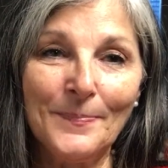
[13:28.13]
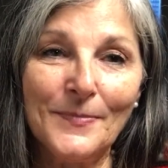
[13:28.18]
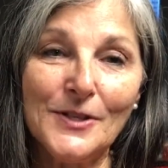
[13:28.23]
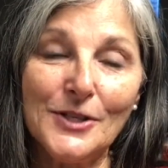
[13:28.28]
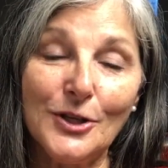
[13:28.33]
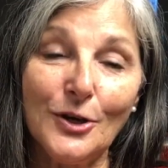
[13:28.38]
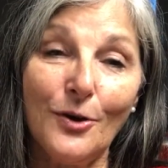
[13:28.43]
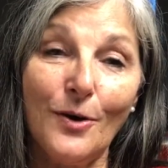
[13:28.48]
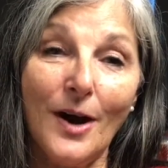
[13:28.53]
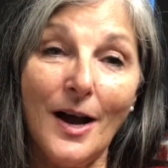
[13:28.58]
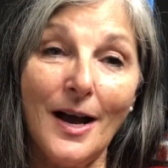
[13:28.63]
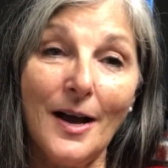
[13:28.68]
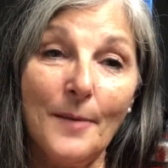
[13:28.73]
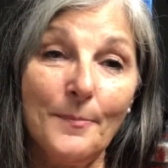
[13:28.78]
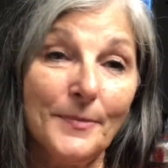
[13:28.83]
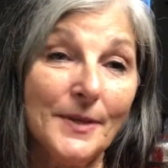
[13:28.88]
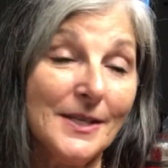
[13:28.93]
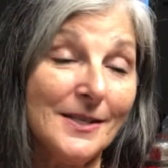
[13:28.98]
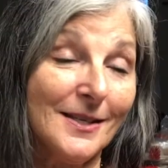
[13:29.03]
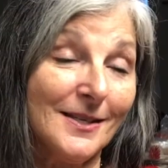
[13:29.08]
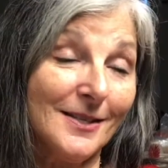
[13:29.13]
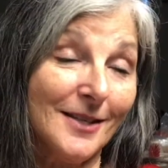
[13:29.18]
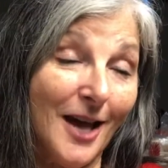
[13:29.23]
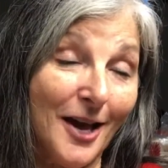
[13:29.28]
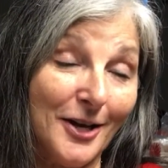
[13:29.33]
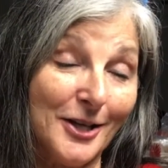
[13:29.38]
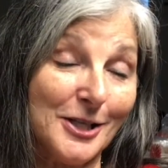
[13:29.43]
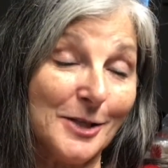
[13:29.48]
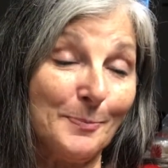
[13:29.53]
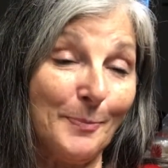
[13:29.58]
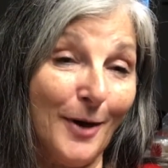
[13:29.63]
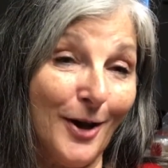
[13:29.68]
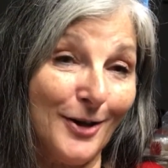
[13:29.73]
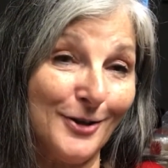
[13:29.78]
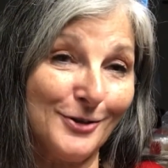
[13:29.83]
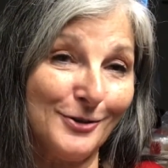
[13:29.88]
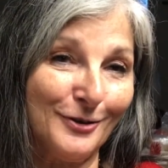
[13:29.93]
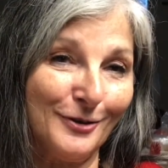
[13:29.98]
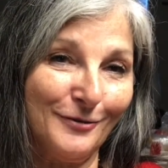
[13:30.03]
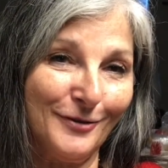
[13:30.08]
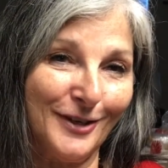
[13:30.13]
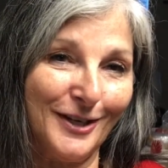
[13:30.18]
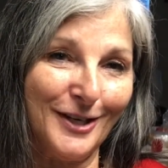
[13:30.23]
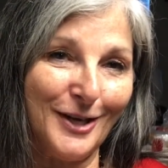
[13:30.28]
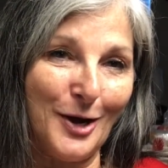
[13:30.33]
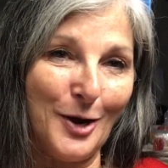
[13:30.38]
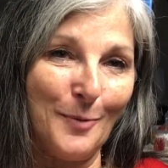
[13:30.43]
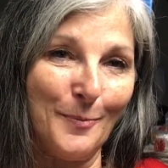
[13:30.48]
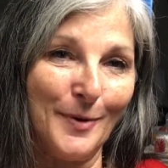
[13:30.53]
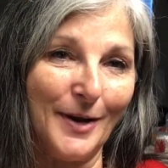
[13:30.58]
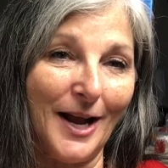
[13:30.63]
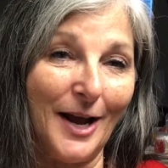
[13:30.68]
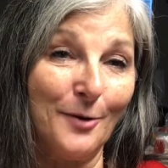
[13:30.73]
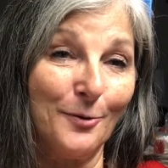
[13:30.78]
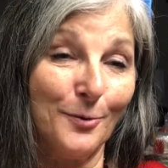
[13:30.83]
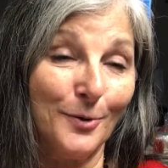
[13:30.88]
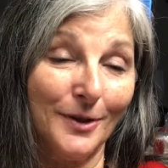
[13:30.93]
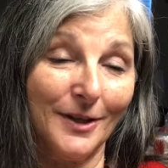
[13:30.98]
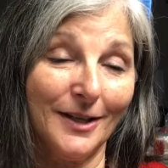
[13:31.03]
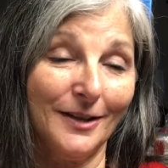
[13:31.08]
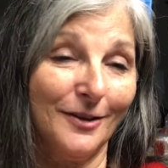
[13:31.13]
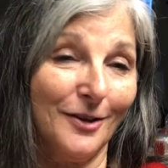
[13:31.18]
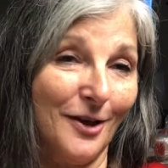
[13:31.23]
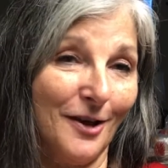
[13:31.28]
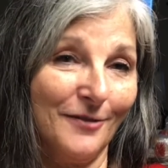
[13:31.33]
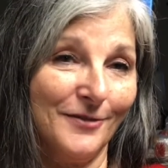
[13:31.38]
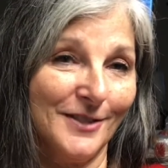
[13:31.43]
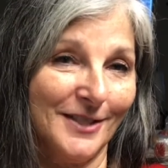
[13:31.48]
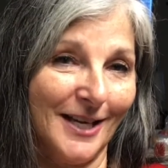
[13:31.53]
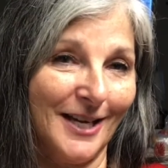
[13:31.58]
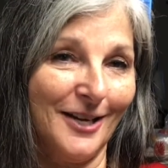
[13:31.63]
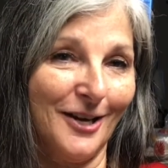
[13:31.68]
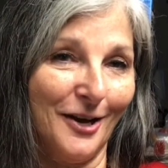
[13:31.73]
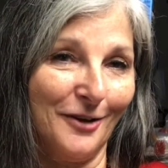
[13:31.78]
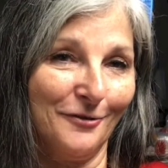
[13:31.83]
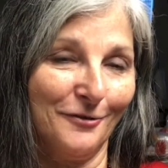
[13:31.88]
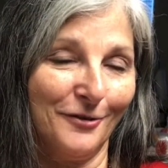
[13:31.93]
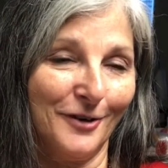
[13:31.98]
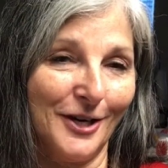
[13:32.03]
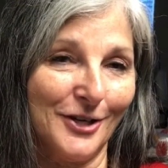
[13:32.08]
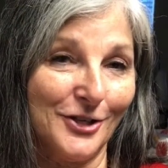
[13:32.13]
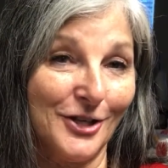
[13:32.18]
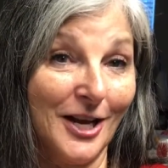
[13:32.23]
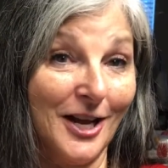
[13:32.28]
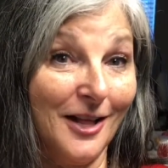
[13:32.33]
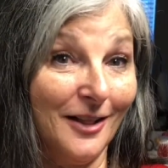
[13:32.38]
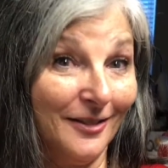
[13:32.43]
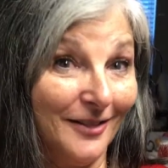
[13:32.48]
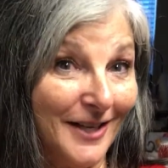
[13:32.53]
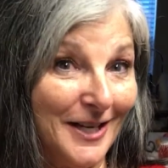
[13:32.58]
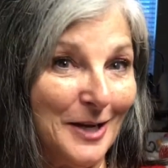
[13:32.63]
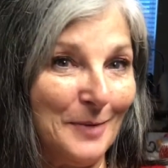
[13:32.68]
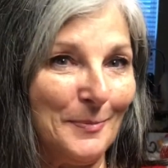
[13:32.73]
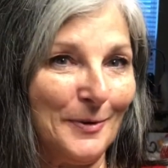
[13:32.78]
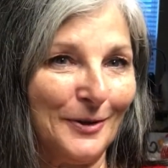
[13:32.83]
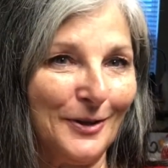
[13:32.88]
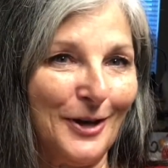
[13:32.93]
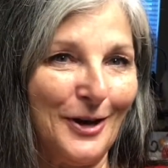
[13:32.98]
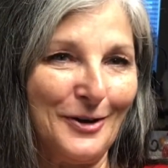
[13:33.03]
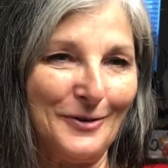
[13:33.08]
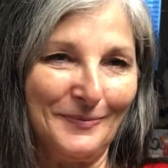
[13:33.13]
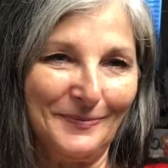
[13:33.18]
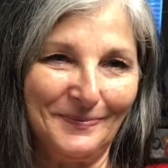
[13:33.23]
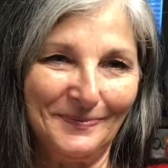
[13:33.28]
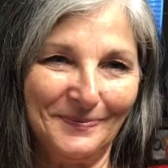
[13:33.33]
So this is not a sponsored video, but I really love Zaycon Fresh. Link below.